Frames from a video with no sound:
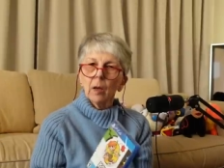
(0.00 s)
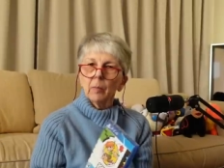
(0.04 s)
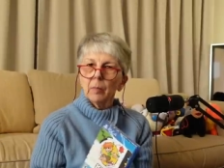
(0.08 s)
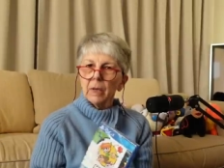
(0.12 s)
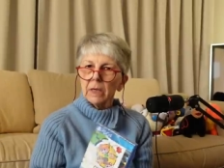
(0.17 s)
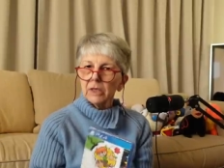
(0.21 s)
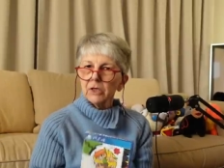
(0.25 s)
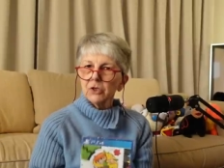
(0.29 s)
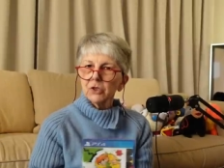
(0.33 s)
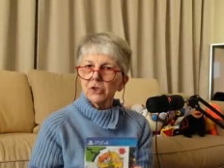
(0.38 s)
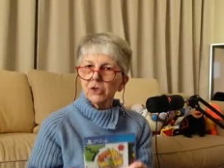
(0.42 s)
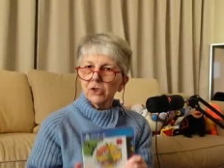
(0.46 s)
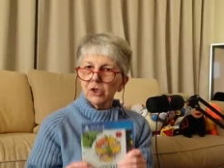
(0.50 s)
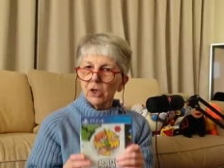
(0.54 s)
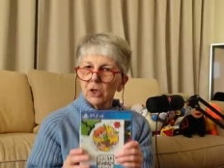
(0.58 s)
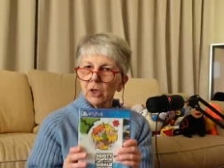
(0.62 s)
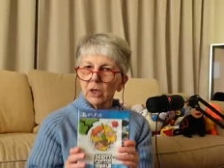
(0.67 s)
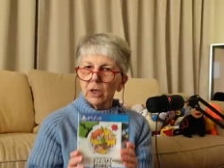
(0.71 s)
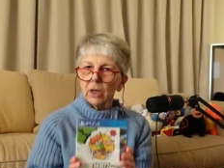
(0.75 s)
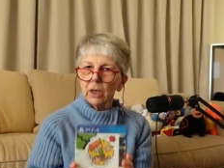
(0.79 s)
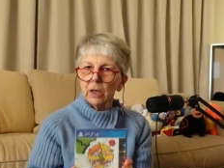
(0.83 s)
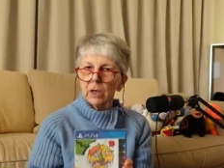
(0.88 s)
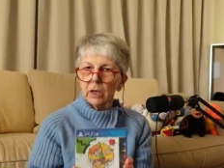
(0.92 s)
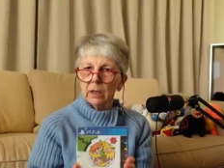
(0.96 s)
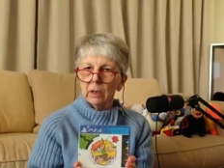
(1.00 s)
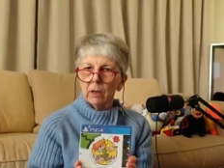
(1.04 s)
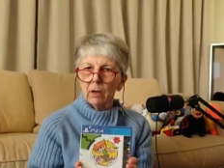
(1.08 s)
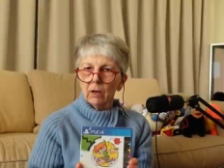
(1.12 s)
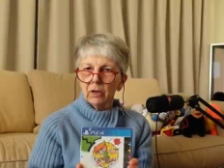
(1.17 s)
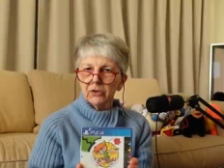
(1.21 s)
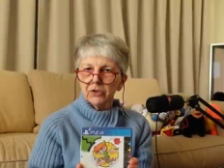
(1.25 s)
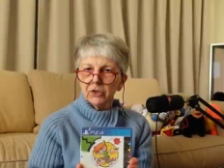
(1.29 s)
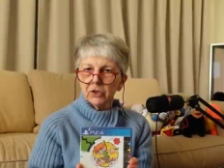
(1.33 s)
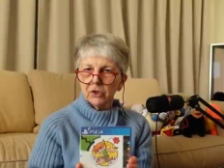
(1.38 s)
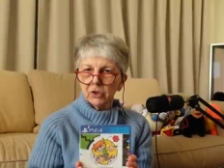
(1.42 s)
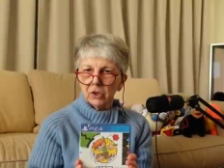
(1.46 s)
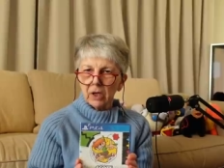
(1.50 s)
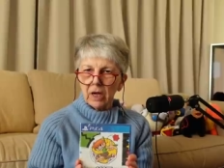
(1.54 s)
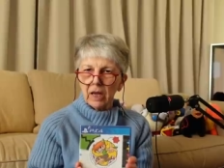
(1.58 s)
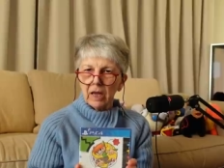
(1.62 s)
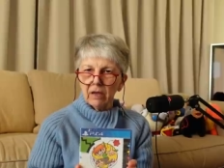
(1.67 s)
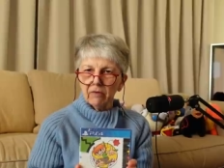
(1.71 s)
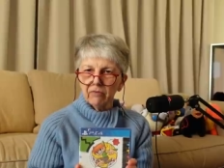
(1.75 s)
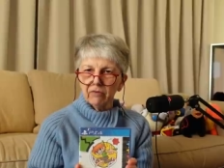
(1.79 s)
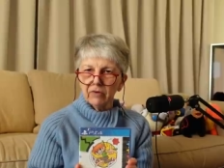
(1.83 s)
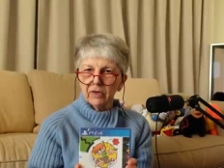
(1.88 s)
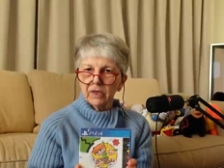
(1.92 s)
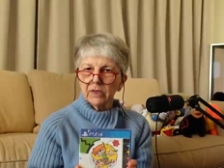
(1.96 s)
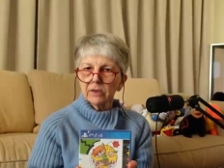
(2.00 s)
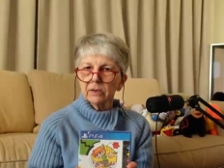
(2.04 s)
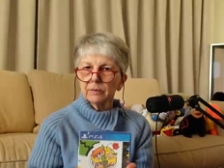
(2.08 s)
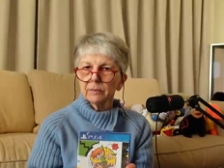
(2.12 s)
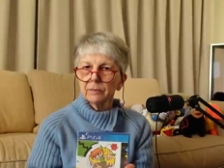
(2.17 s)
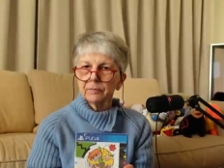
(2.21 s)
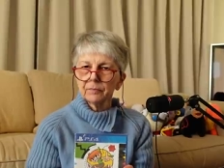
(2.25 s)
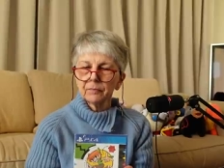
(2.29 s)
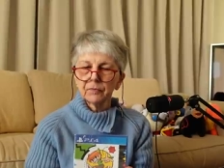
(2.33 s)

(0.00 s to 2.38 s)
But it's certainly nice to have it,